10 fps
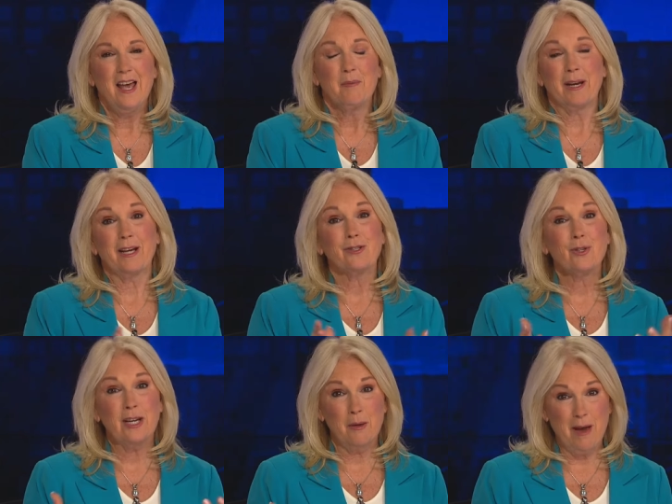But as you
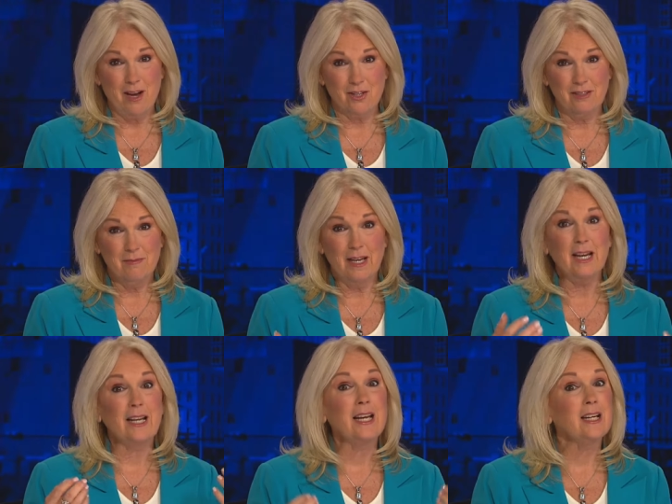can imagine,
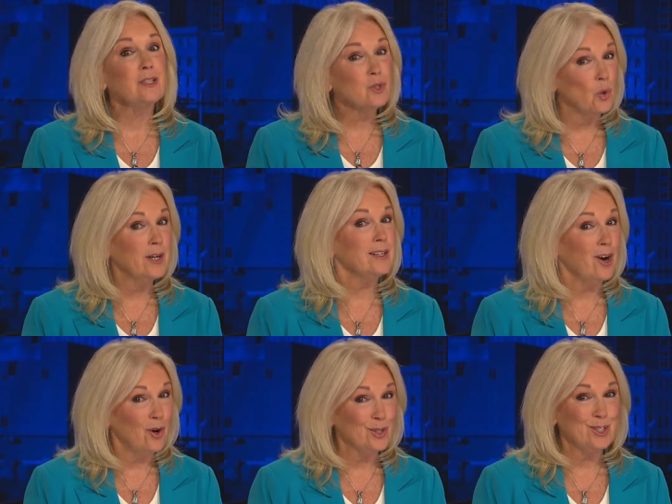it is going to
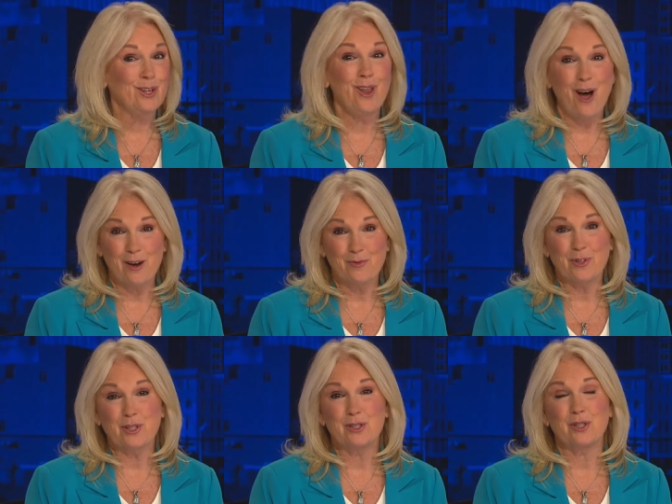cost a lot for
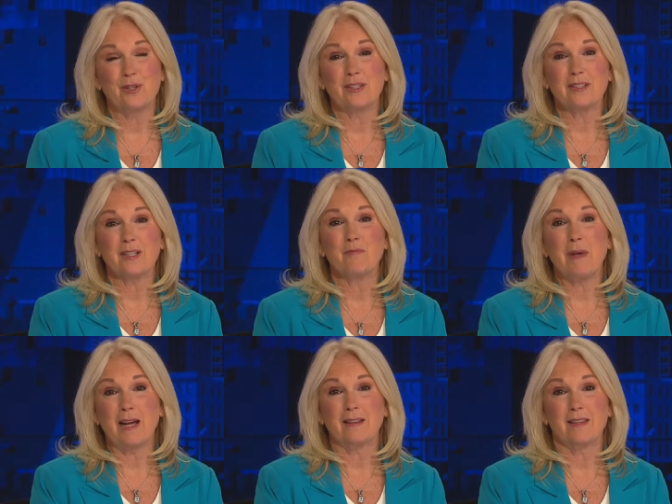the students to
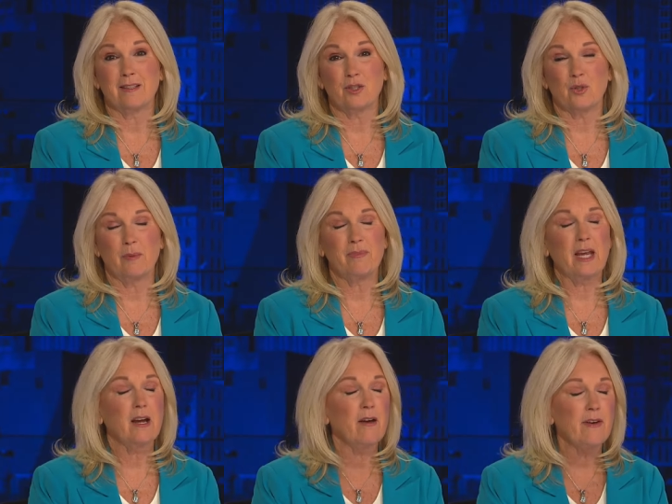make this trip.
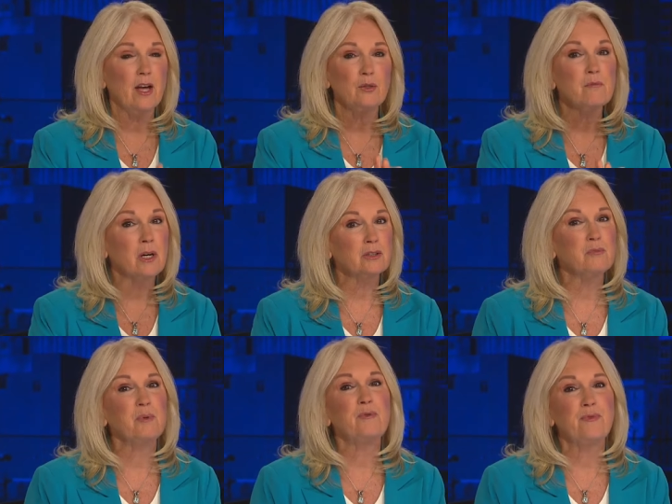They have held
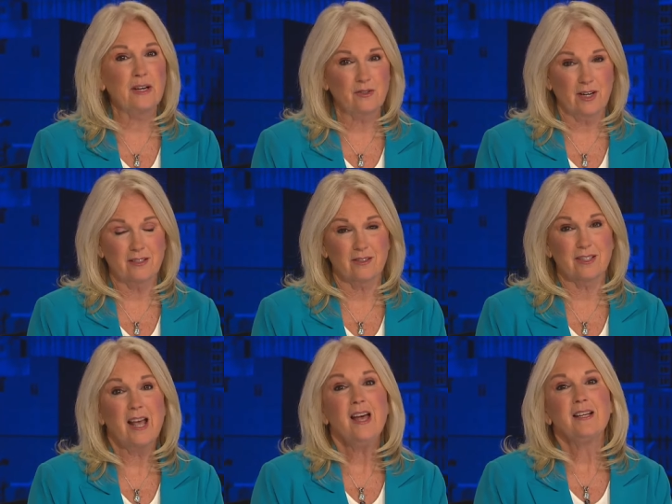multiple
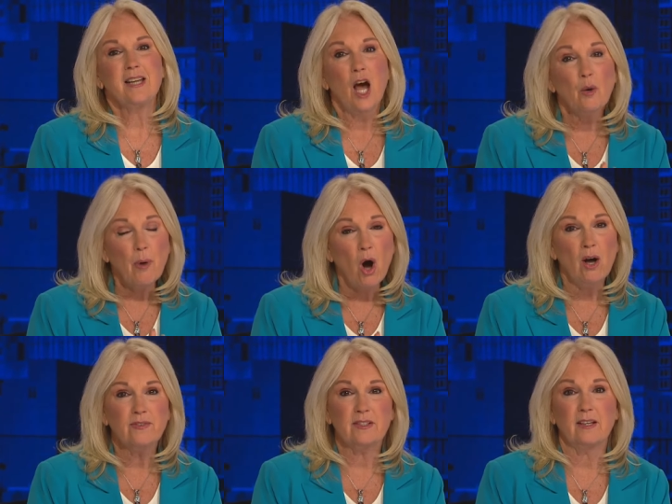fundraisers to help
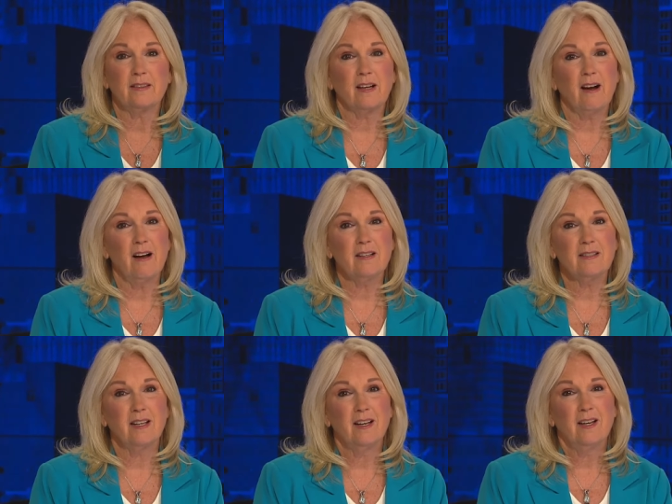offset the costs,